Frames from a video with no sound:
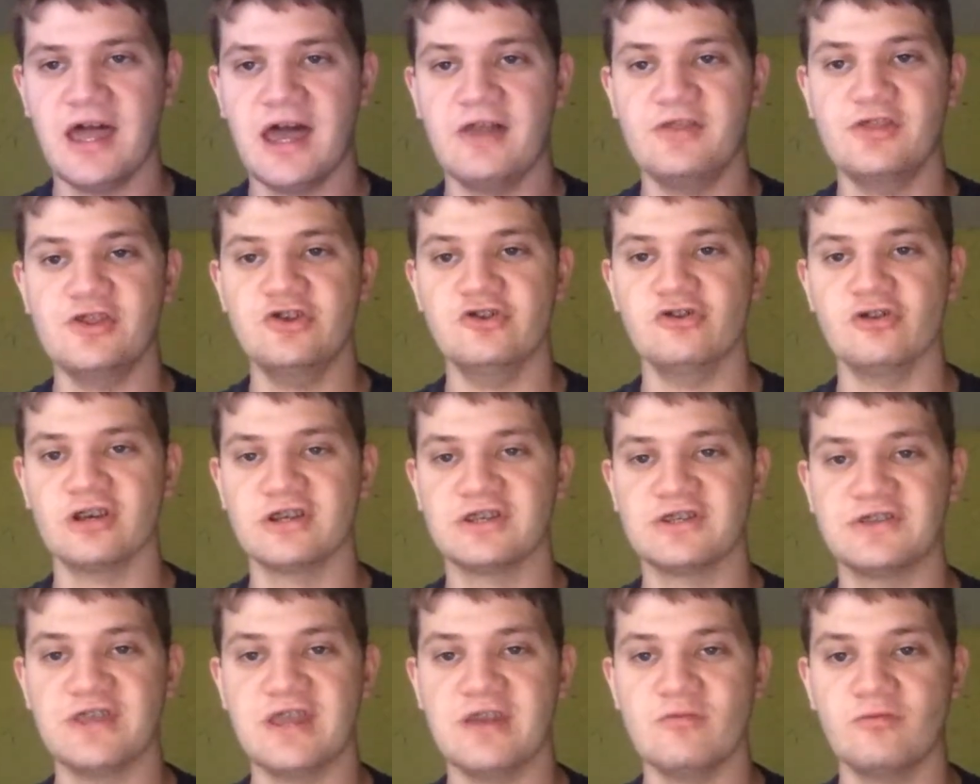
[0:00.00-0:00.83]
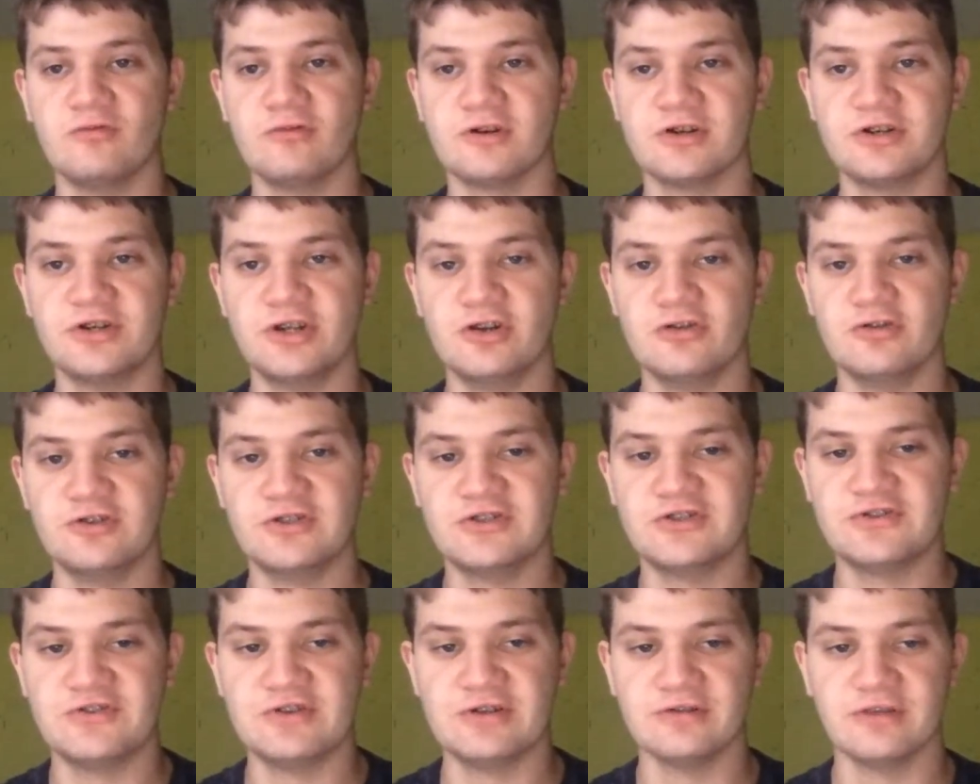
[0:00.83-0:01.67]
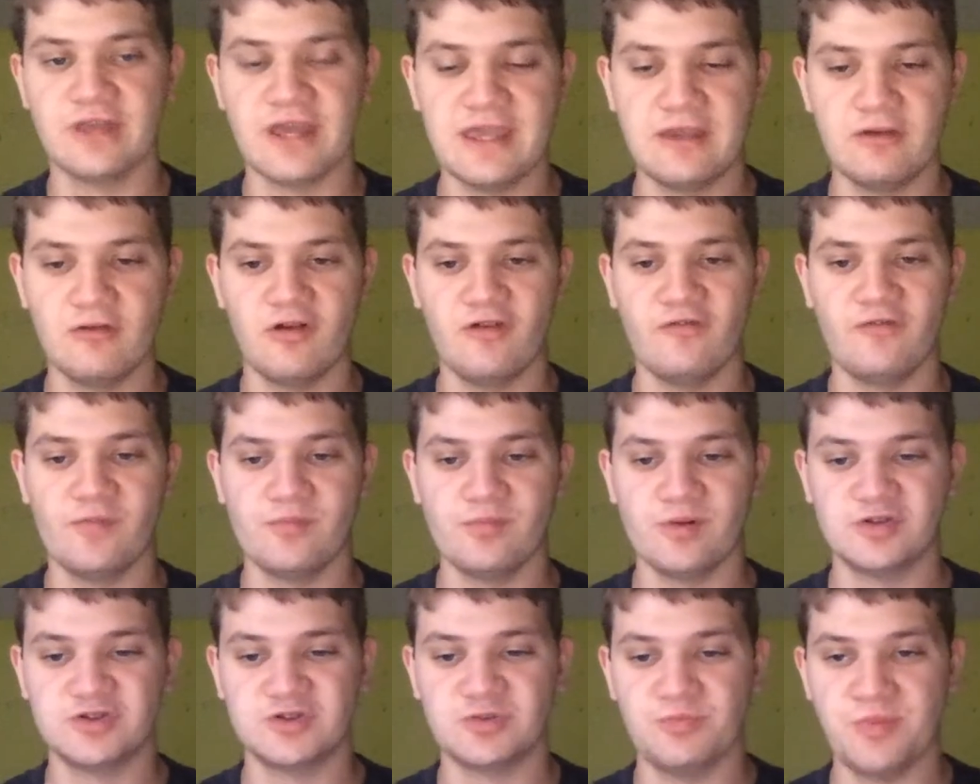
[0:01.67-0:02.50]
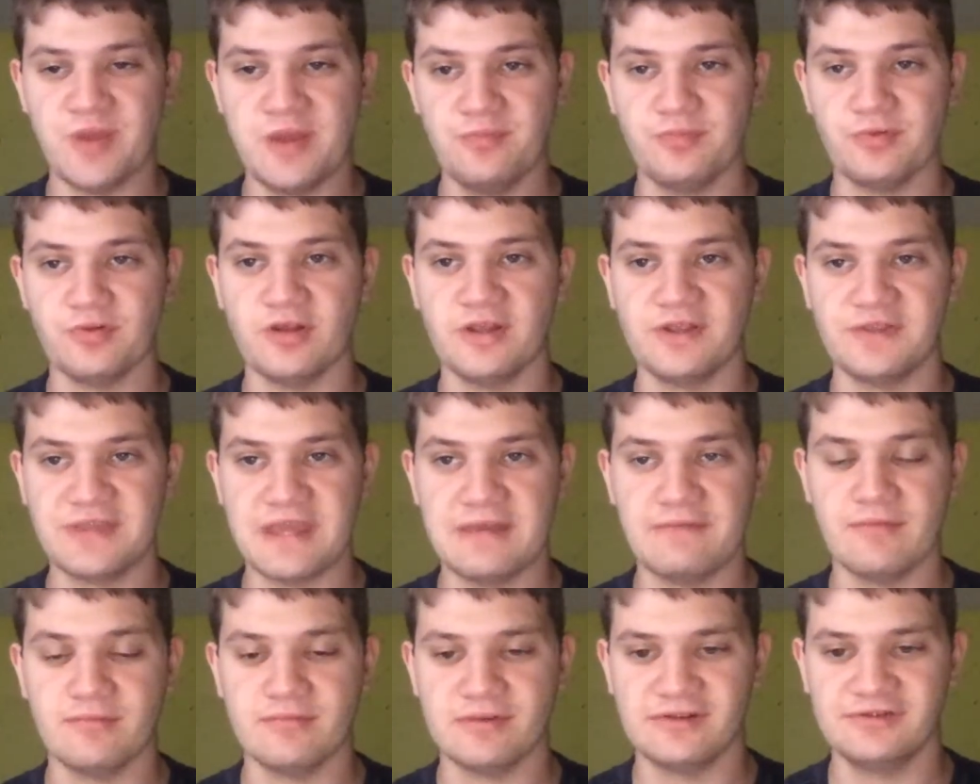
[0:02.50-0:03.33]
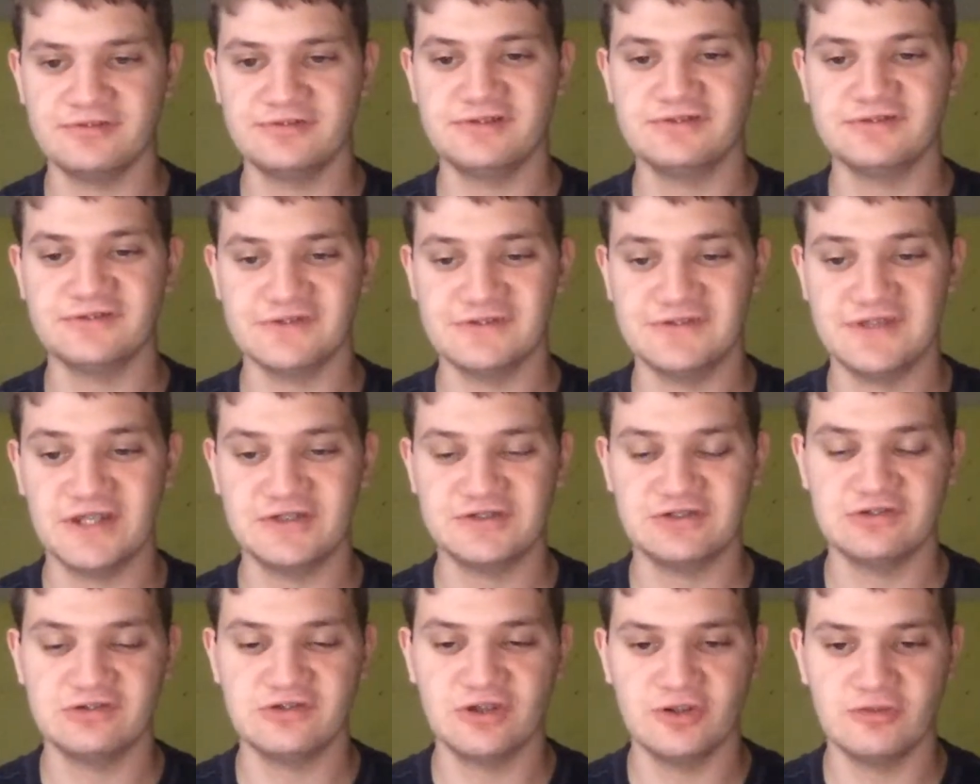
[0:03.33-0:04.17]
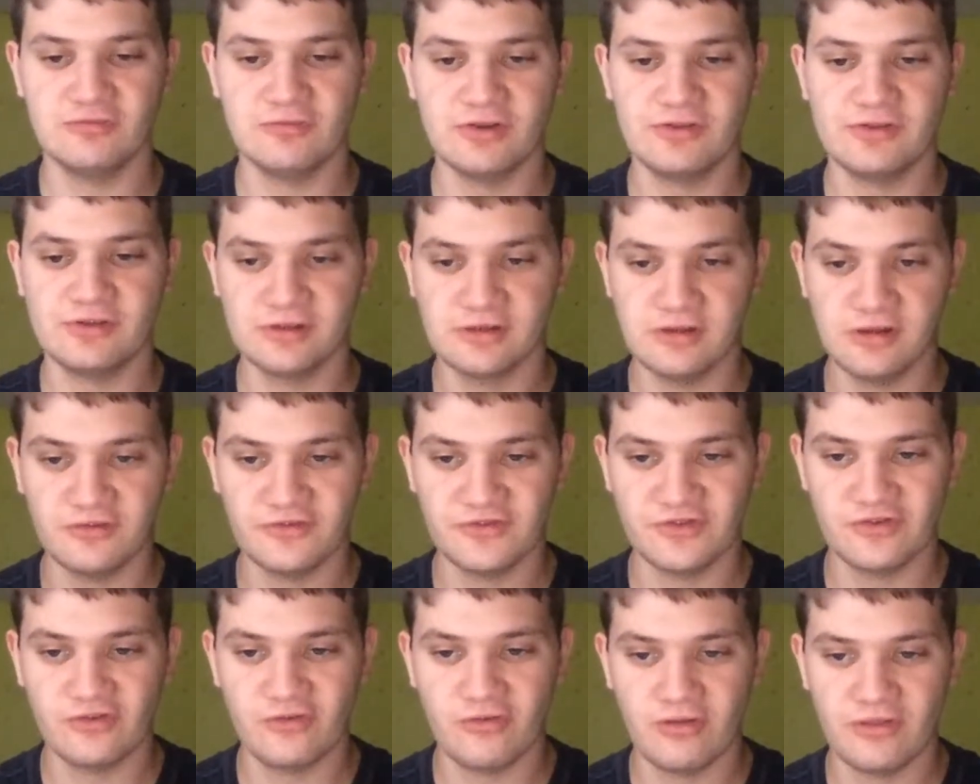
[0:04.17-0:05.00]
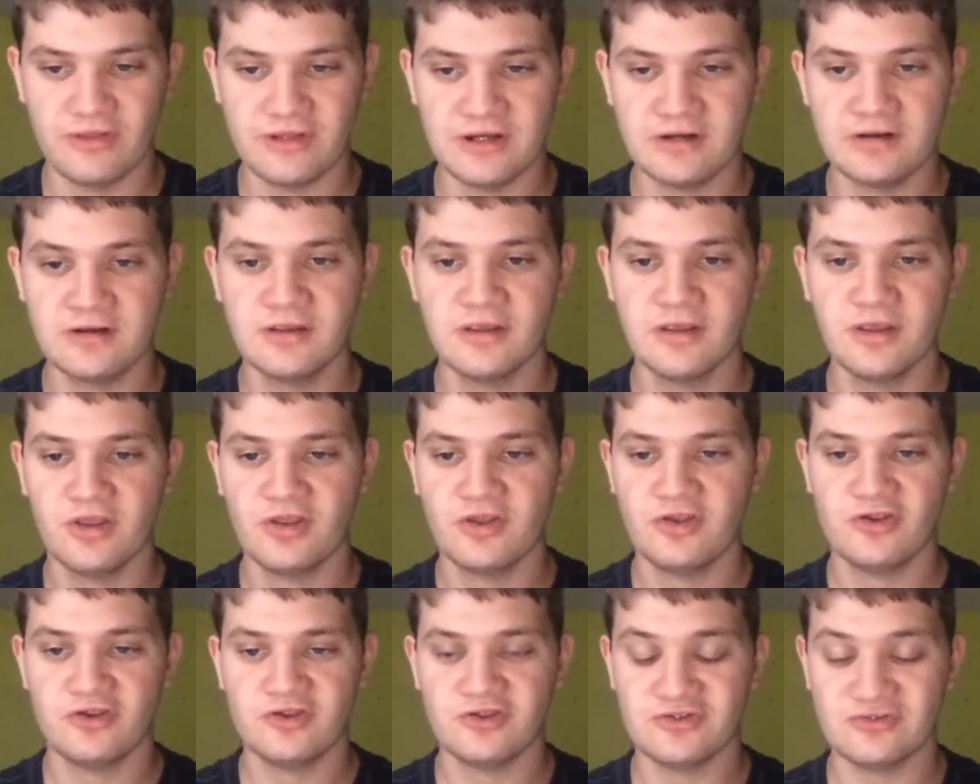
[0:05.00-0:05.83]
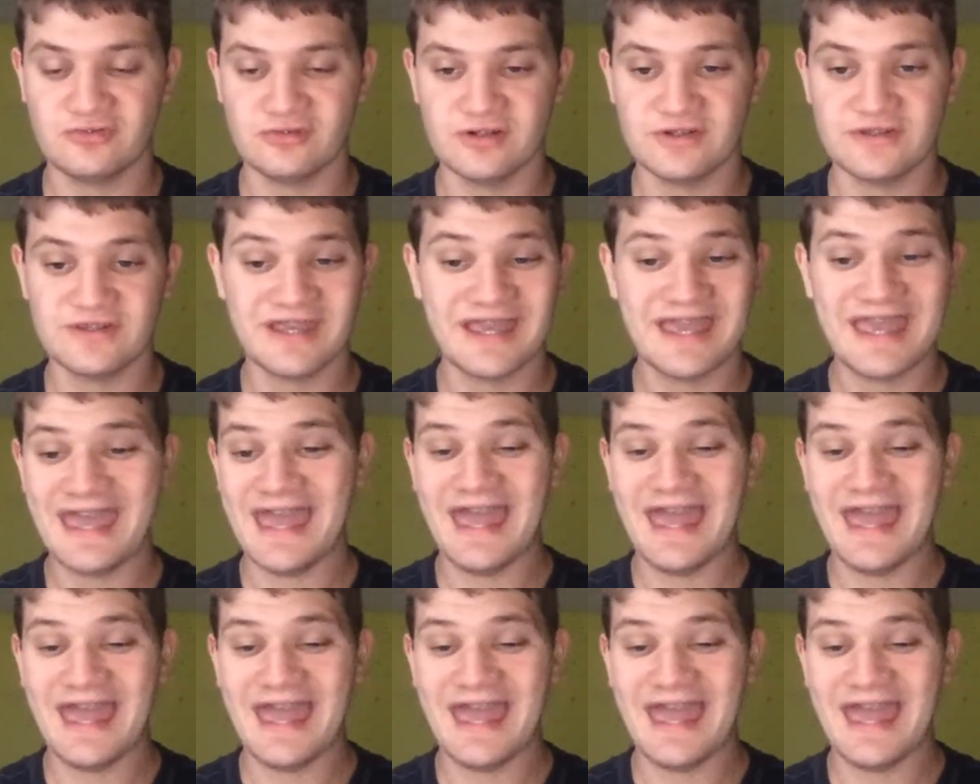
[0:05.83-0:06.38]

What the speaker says: New York State Warren Notice, they're laying off a bunch of people at Dave & Buster's and Century 21. They're closing all their stores.